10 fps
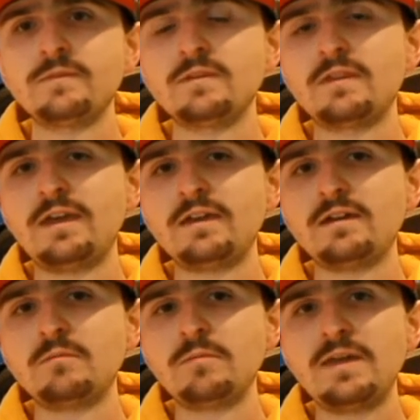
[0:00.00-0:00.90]
Like,
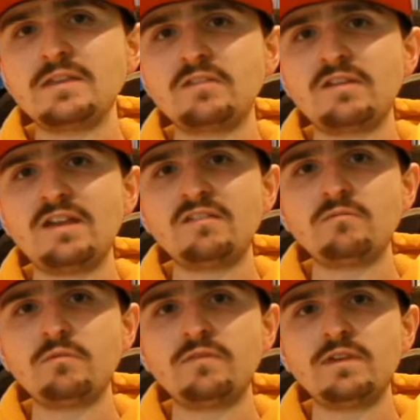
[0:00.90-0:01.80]
I'm a bit indecisive
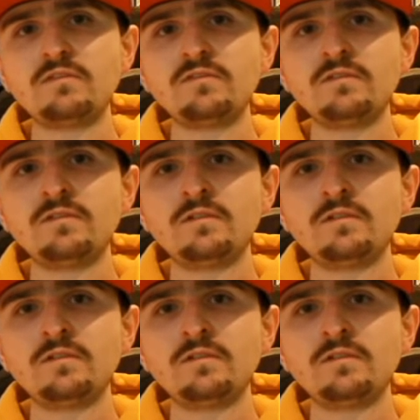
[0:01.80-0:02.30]
with things.